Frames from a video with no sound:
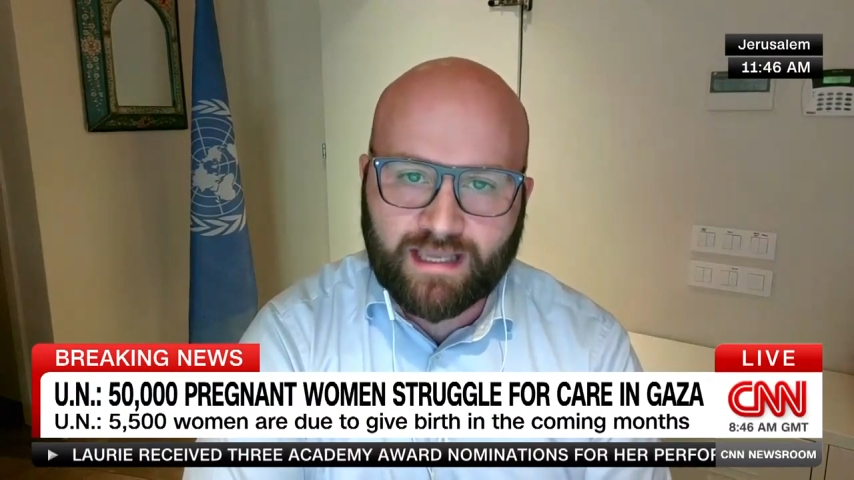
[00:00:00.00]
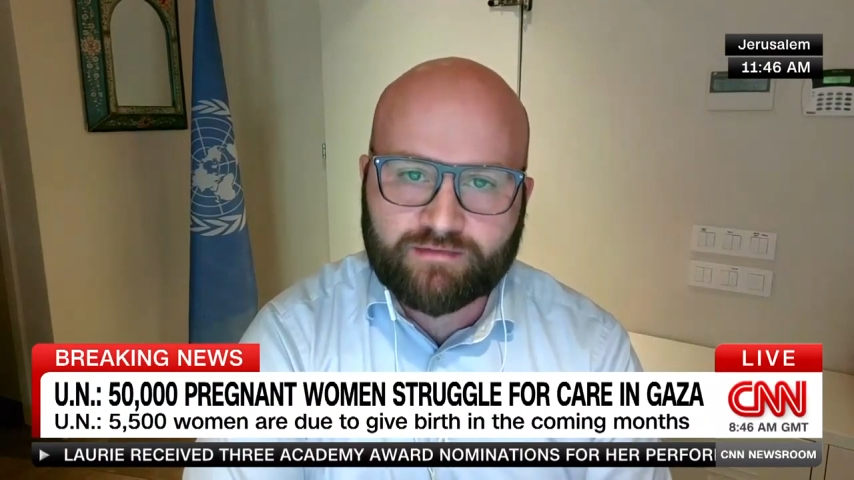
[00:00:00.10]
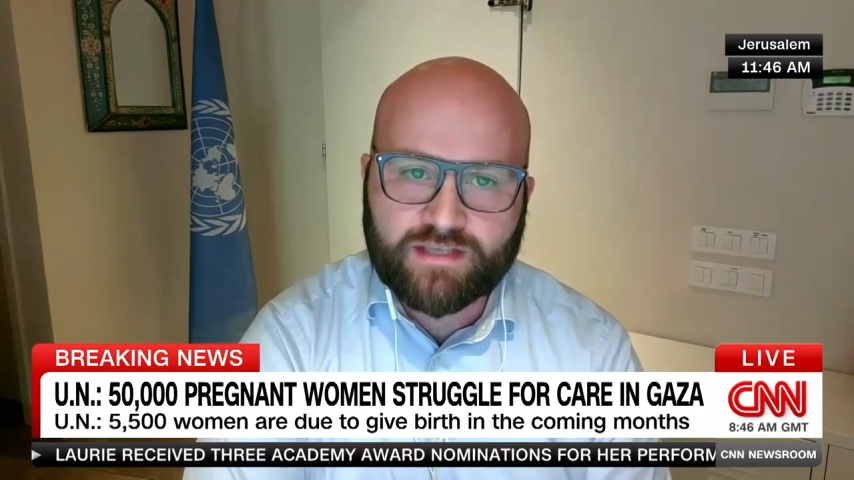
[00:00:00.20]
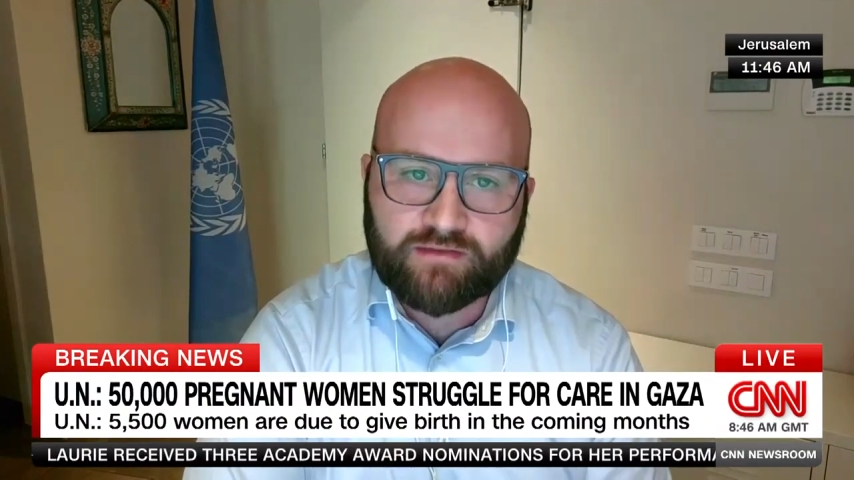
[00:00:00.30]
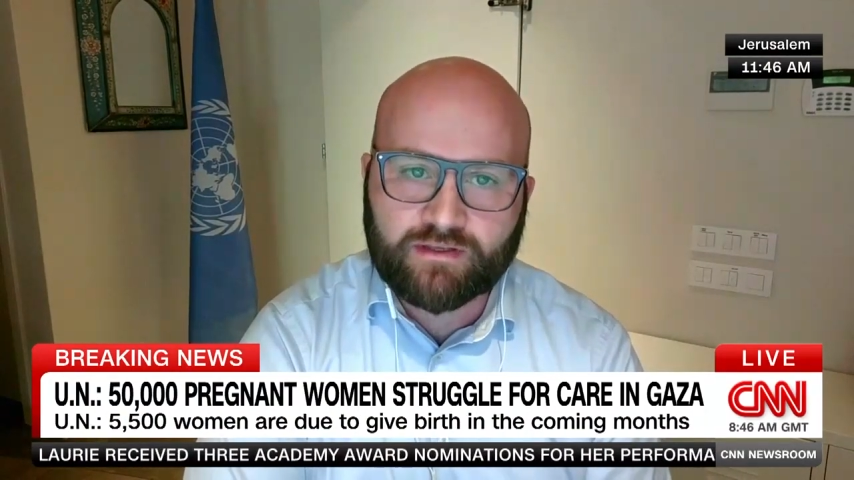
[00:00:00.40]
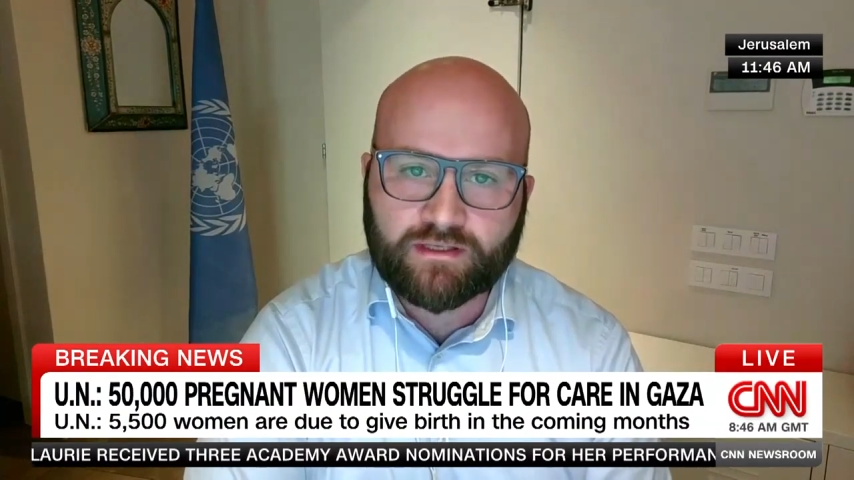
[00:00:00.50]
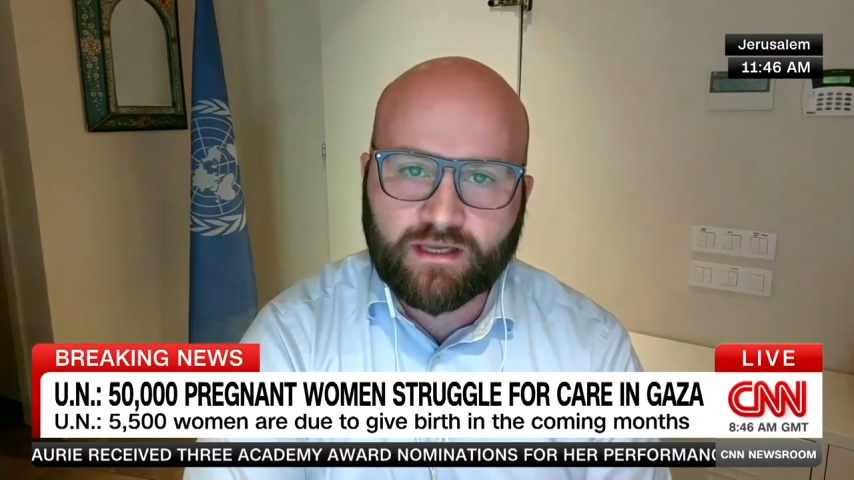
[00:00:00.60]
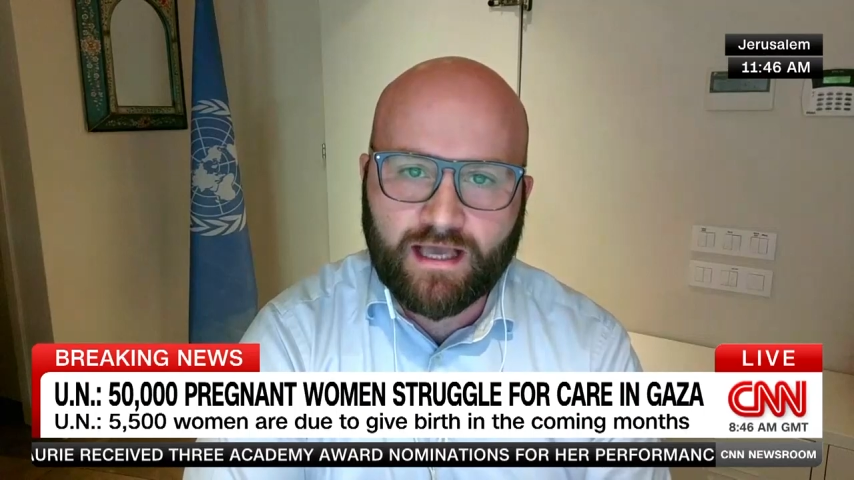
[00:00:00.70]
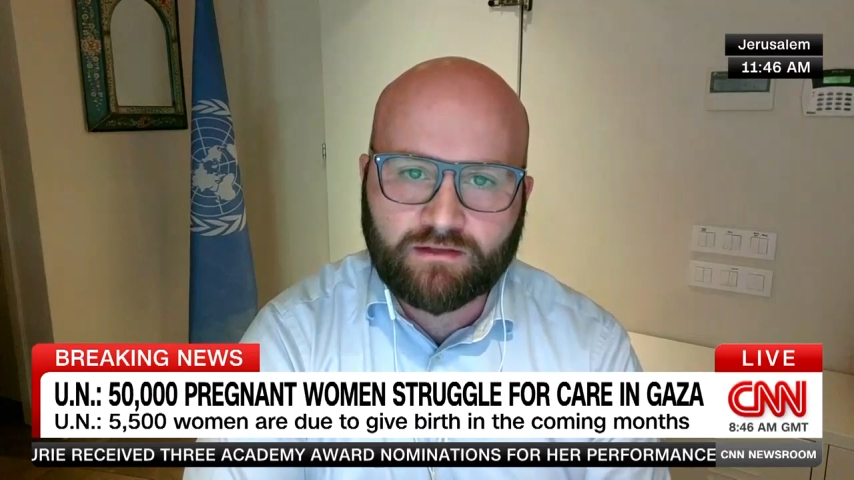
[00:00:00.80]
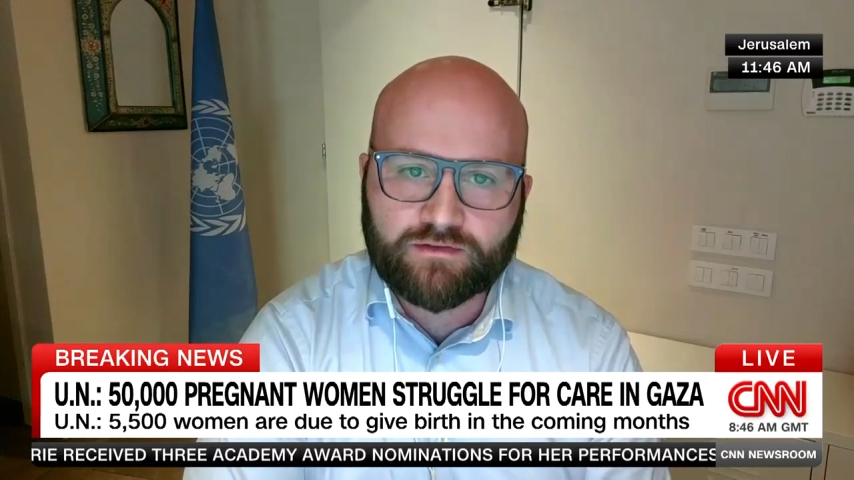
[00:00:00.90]
life-saving
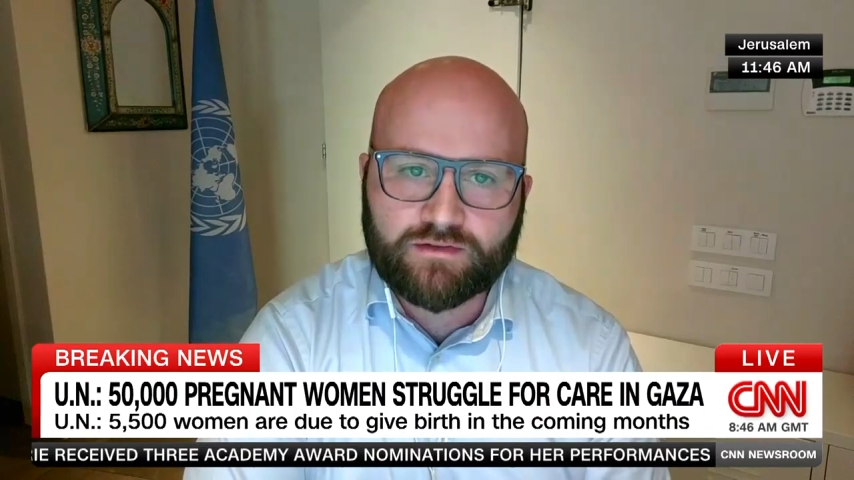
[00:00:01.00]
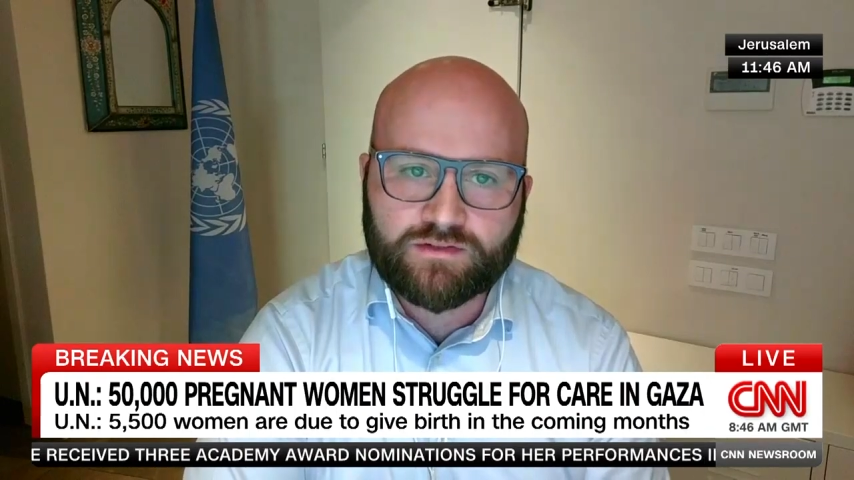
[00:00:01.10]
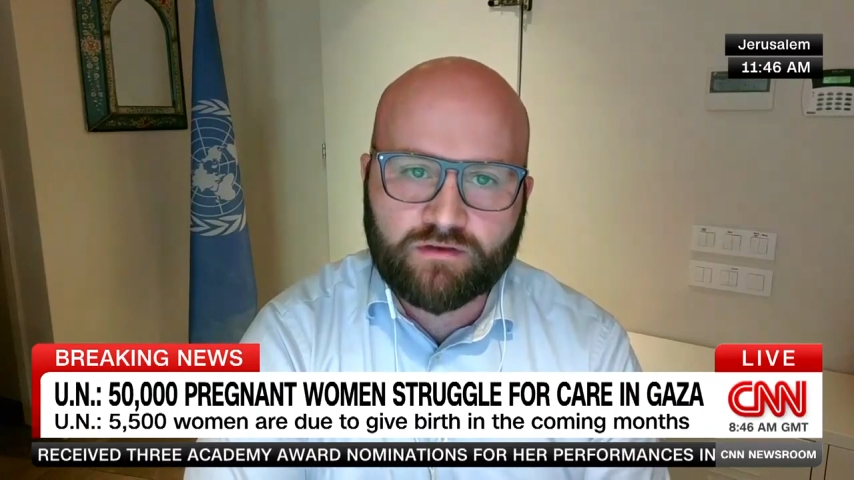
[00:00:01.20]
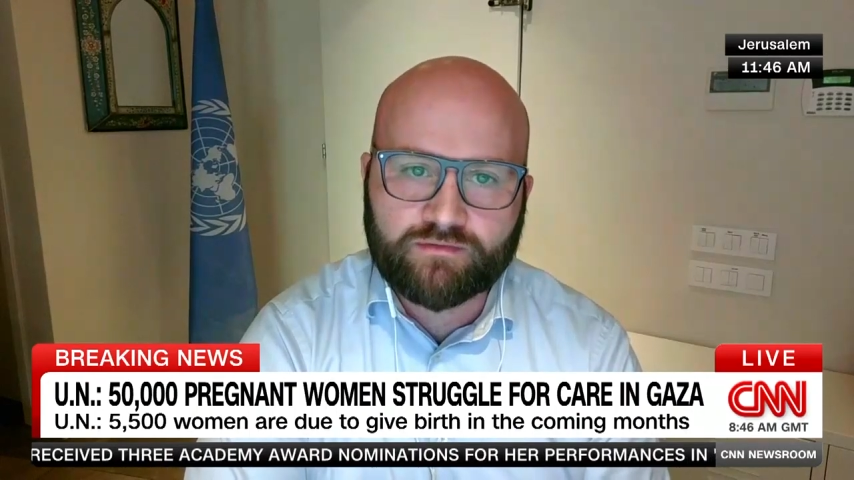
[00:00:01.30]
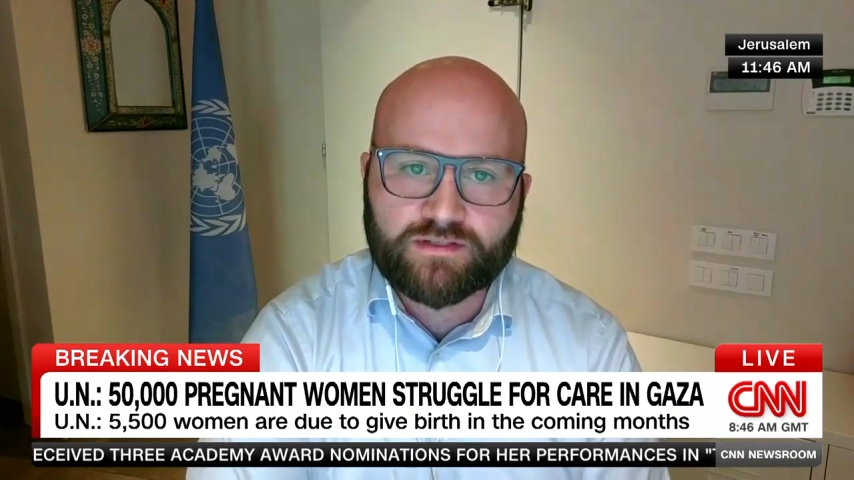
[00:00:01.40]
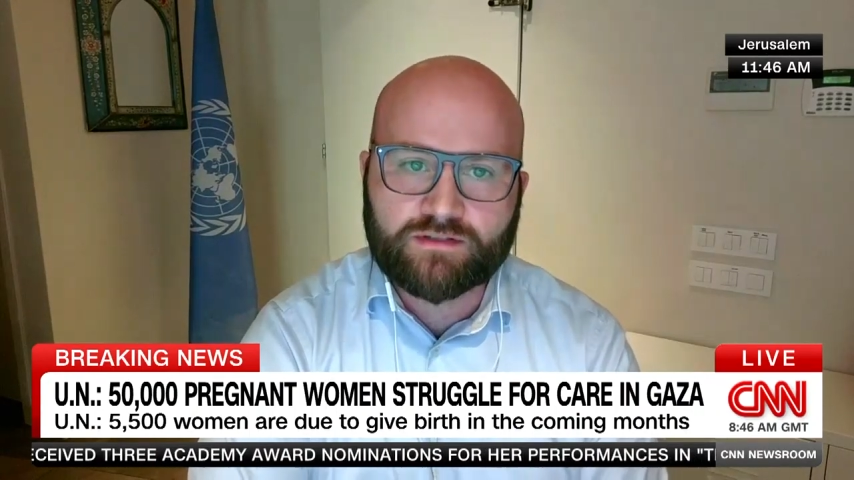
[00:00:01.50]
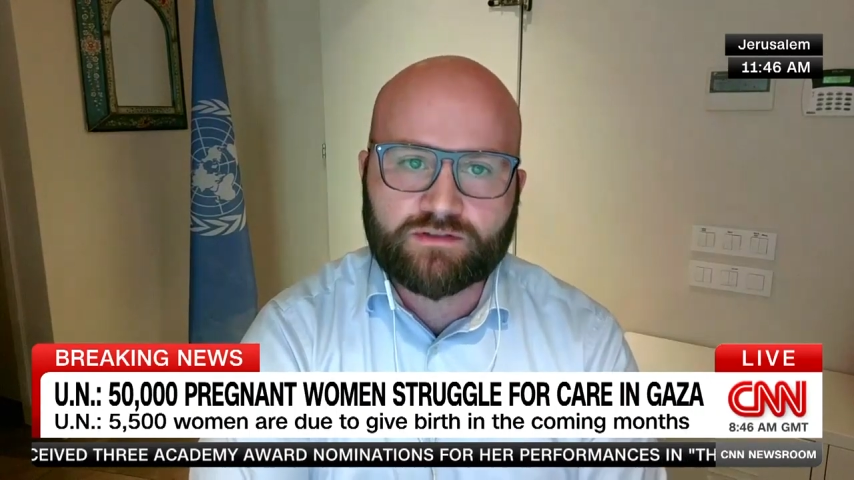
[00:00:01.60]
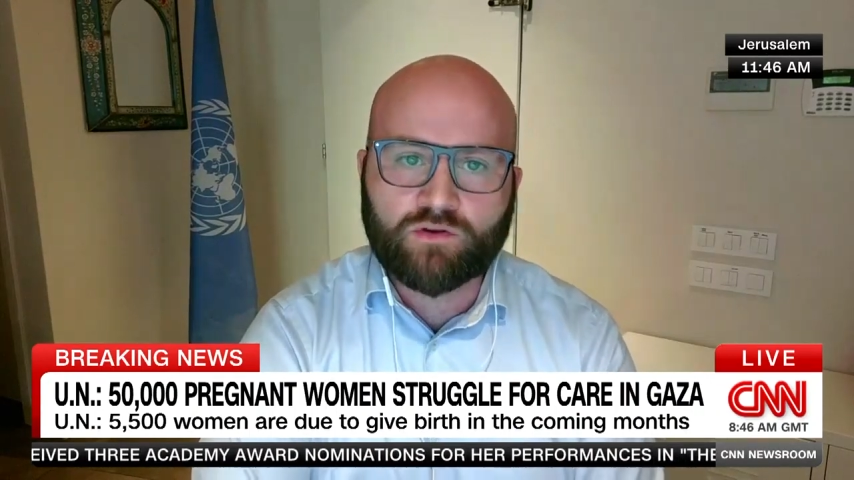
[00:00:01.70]
health services.